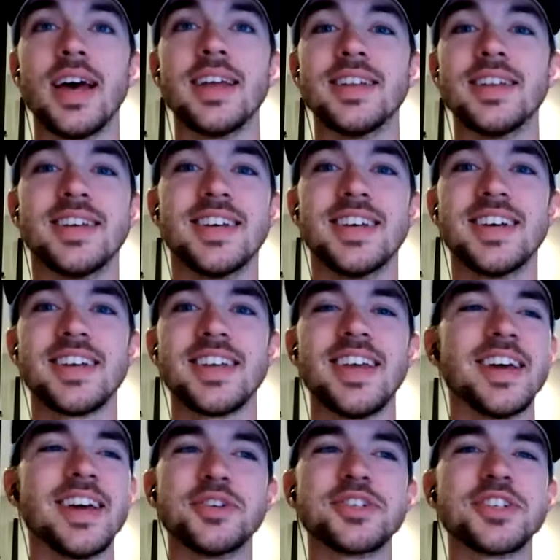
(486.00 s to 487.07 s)
and
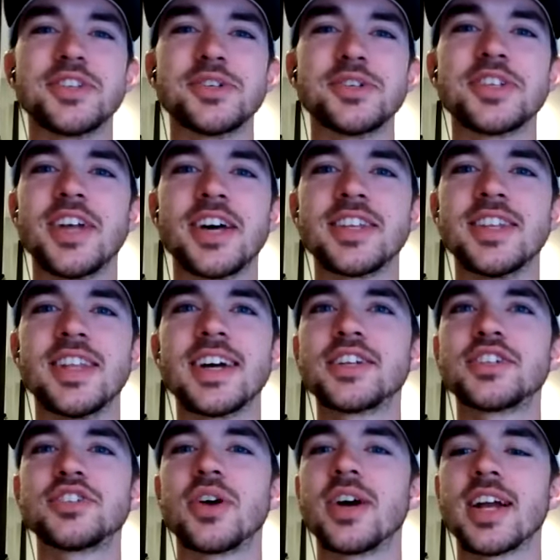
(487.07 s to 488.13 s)
yeah there's there's nothing
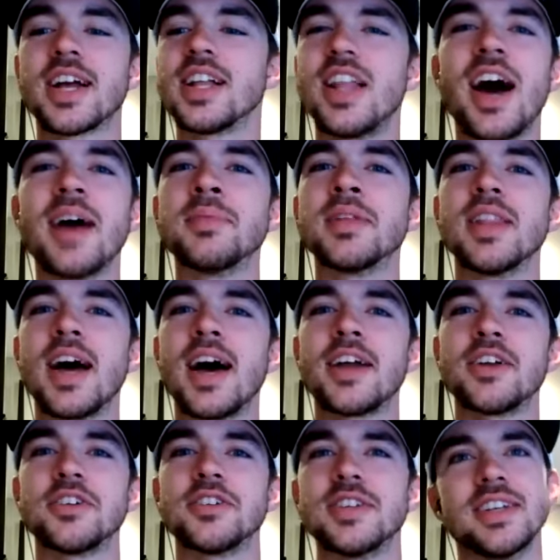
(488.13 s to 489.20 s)
like trying to climb the
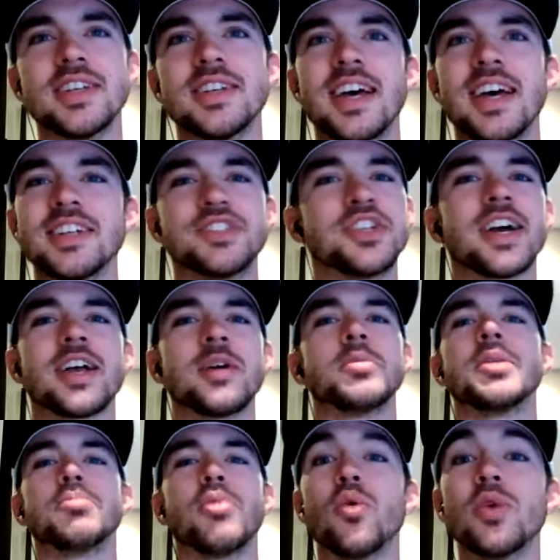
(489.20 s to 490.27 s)
ladder and and check how
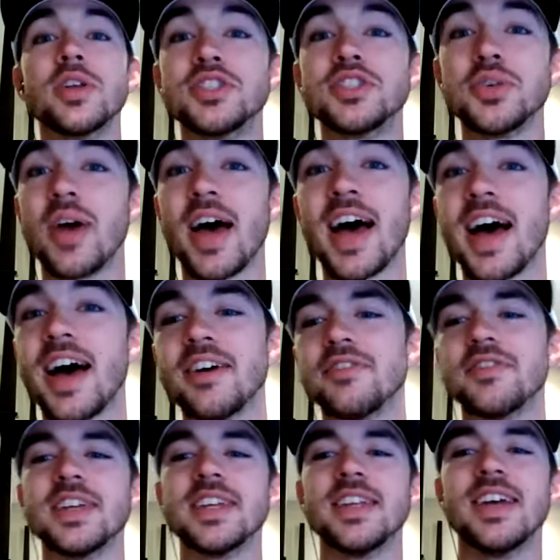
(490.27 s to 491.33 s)
many points you
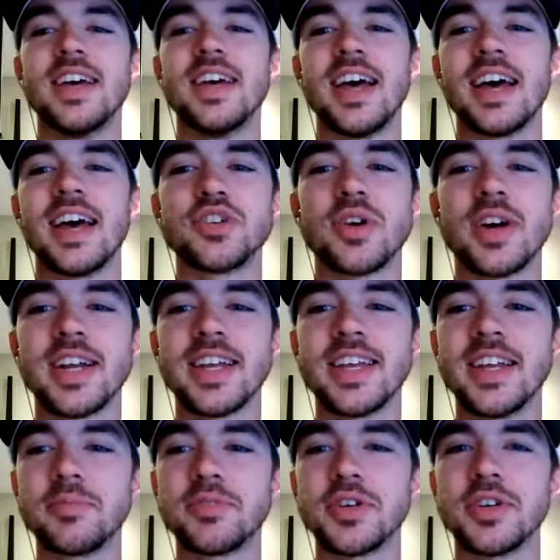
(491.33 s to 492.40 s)
have and and trying to get
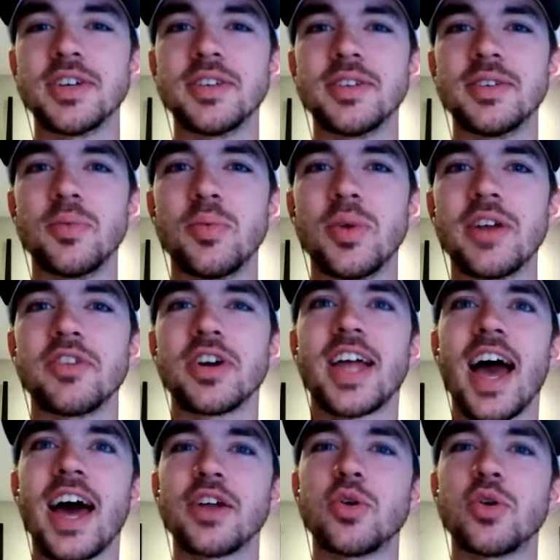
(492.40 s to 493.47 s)
up to whatever
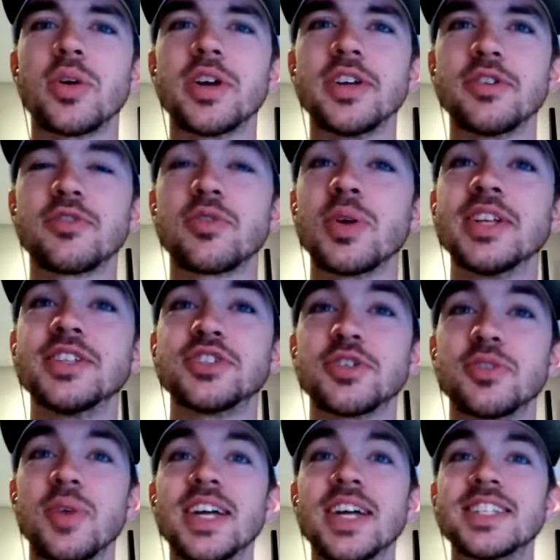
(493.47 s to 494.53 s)
category your friends
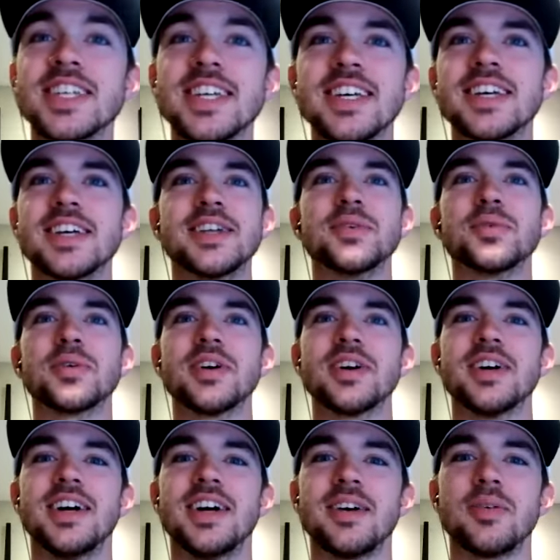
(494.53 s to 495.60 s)
are racing in or
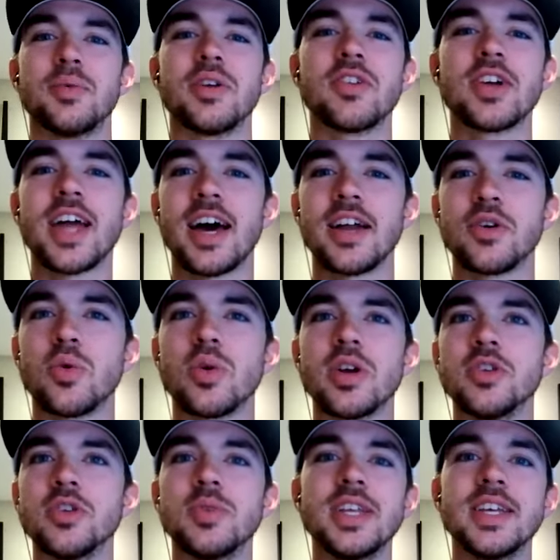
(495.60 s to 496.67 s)
whatever category
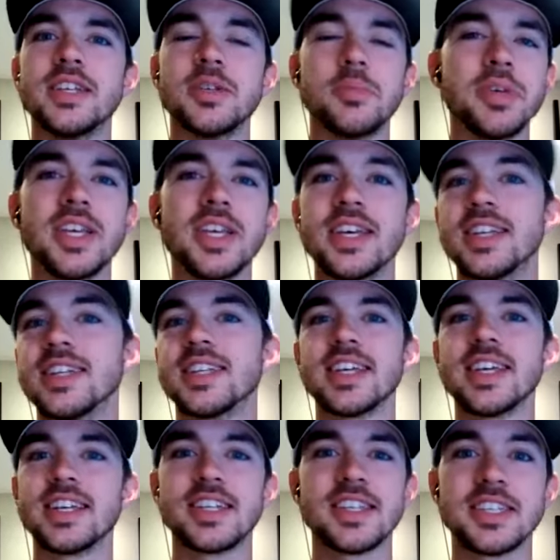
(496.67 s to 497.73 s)
you need to be in to
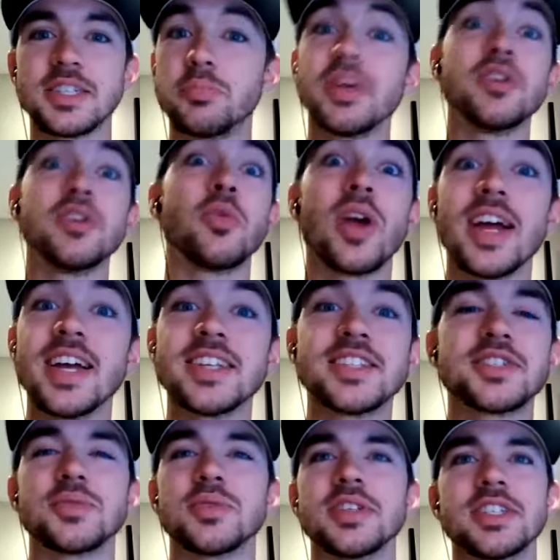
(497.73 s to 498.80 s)
get to this big
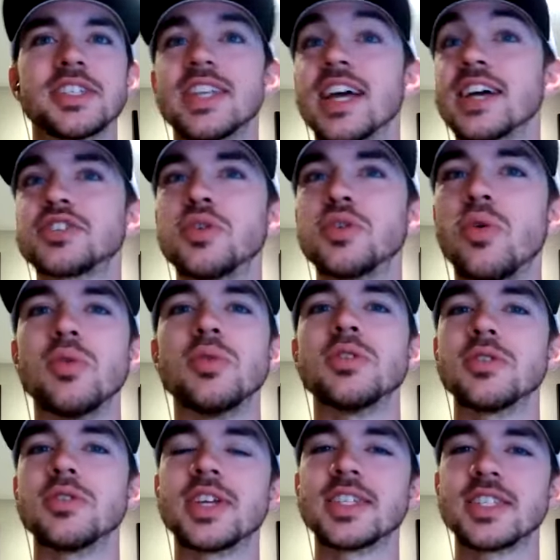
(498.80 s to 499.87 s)
race or this next goal
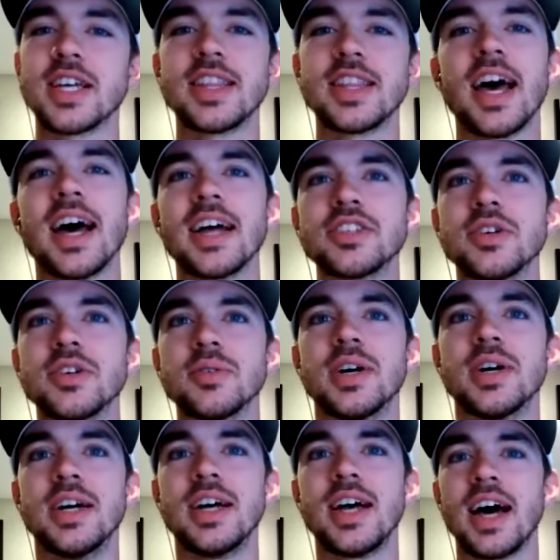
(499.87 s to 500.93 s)
or things like that so
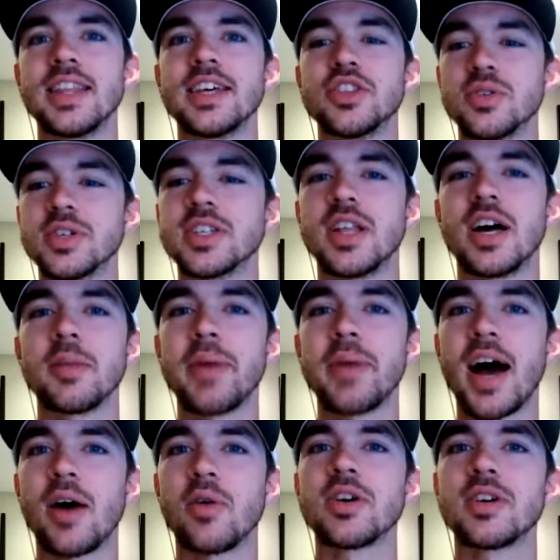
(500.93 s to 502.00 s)
i think there is a lot of
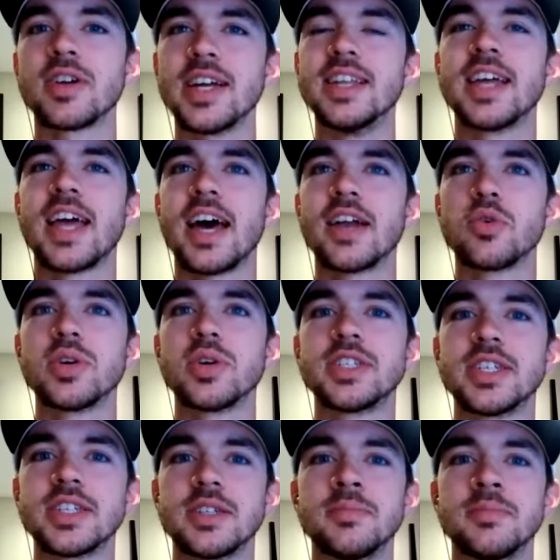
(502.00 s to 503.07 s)
power in the category
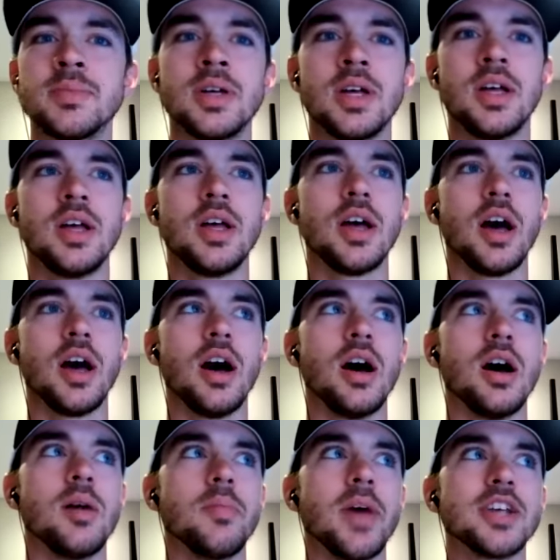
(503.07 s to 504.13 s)
system
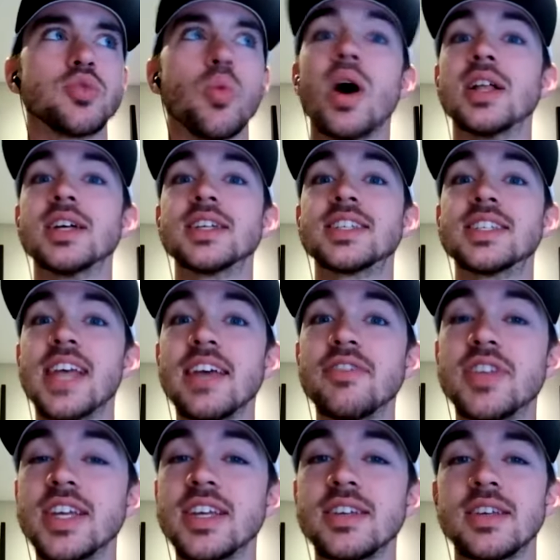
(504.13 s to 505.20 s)
um, as well as
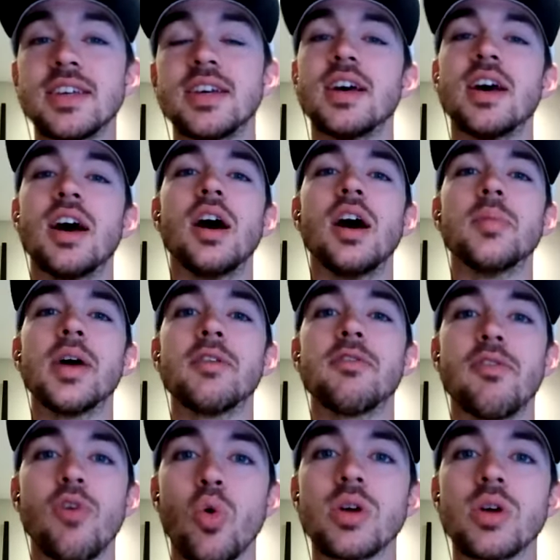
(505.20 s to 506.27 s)
safety um, and
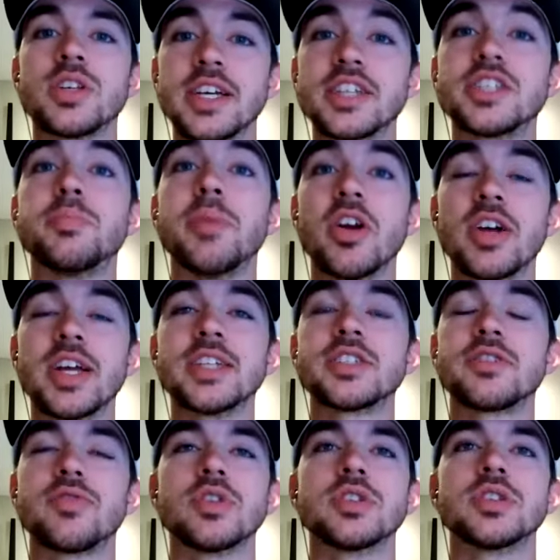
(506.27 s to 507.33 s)
forced
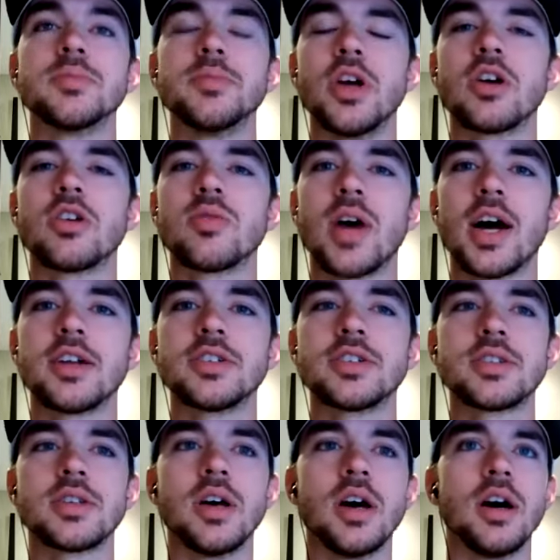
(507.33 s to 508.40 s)
experience for some younger
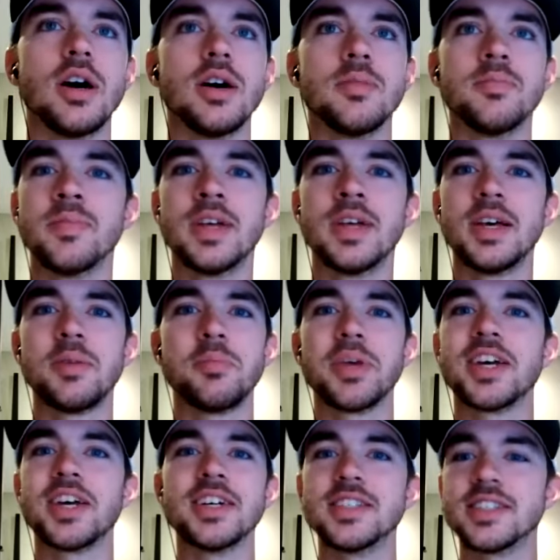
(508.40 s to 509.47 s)
riders um,
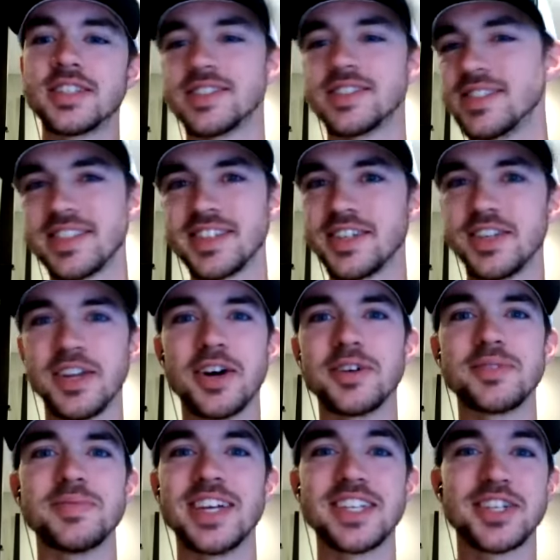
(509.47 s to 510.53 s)
because you
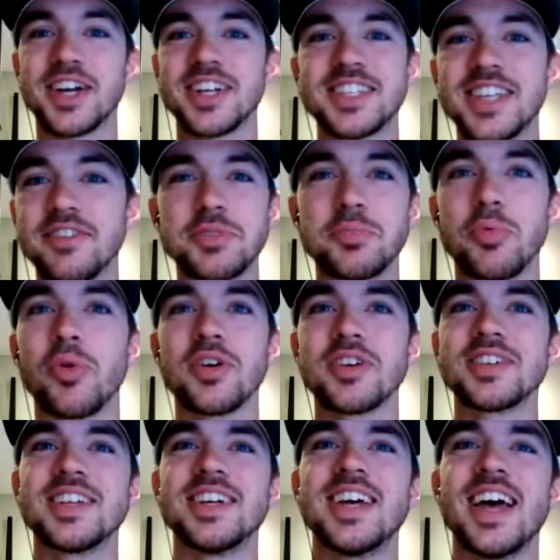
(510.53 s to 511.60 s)
know it's not a safe sport
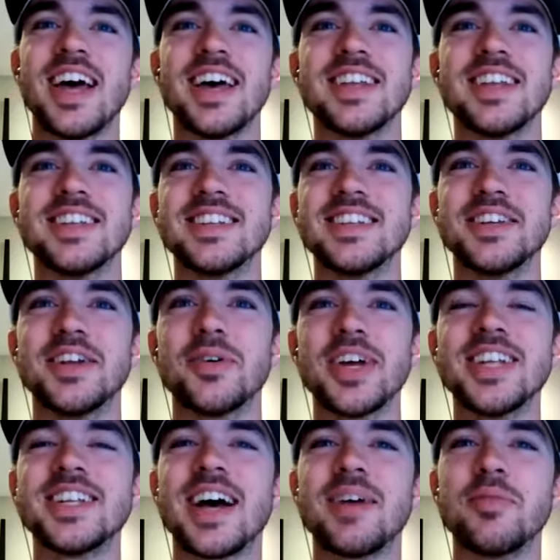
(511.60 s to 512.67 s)
and you know mm-hmm.
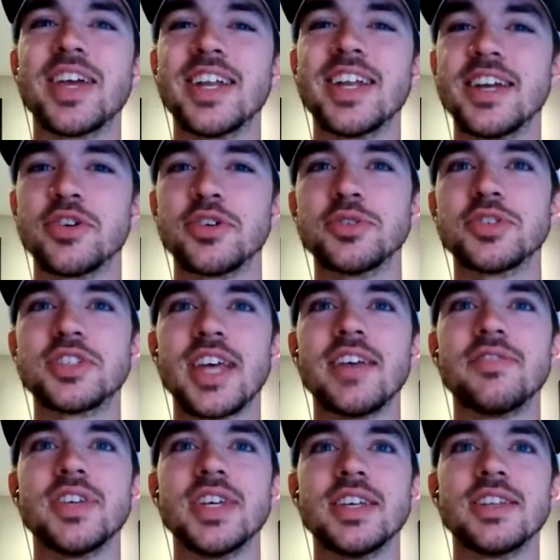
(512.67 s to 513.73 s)
anytime we can introduce
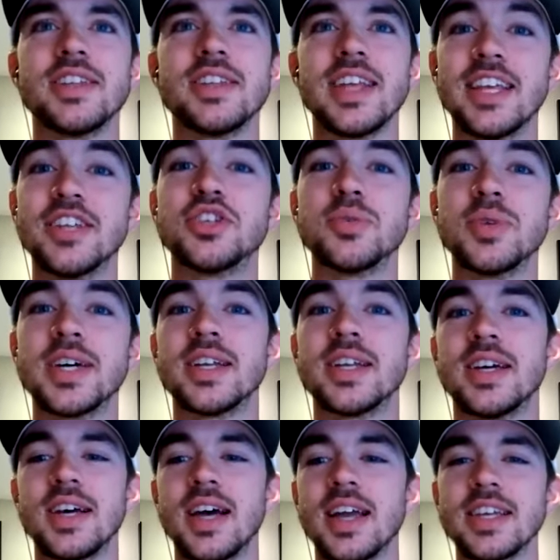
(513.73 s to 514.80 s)
safety into it
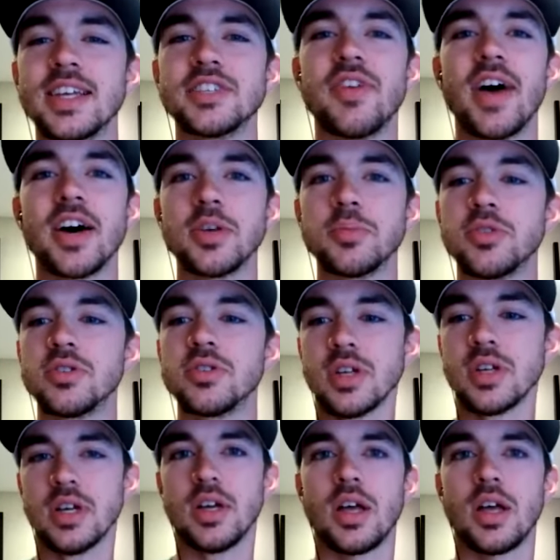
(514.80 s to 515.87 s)
i think it's valuable
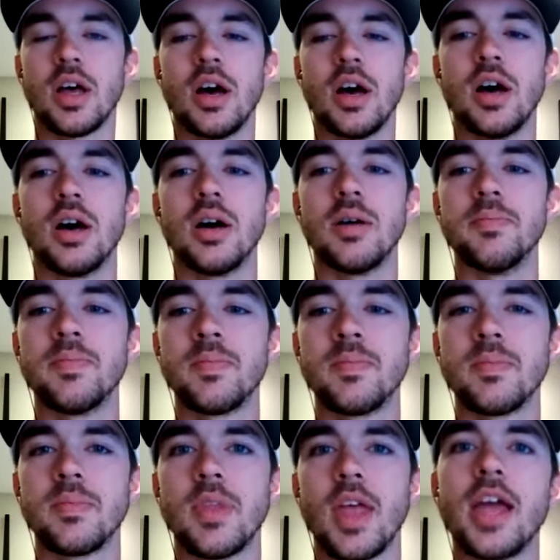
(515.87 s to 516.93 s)
um,
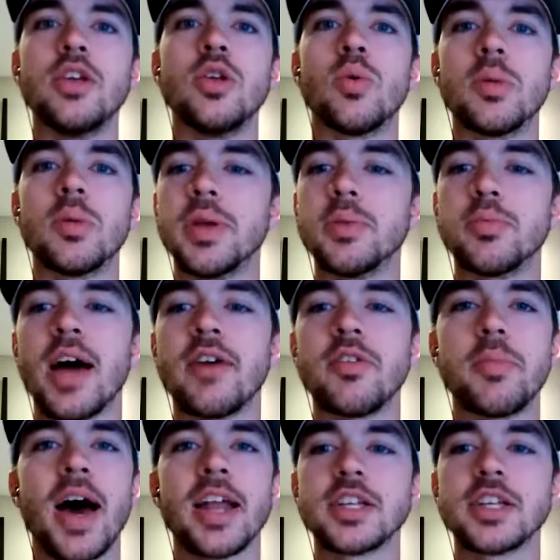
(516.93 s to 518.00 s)
and you don't want people to have a
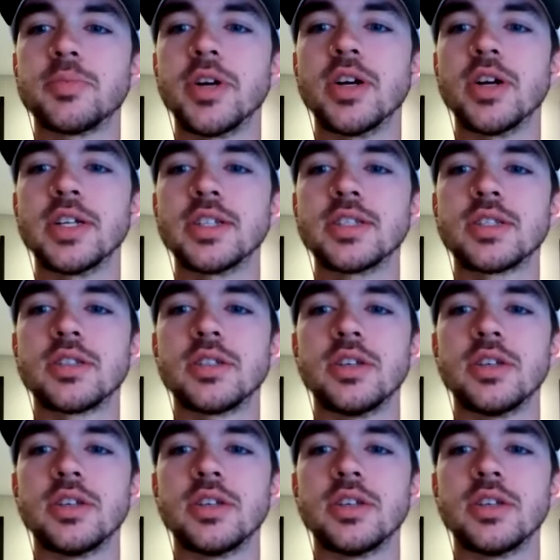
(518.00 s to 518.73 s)
bad experience.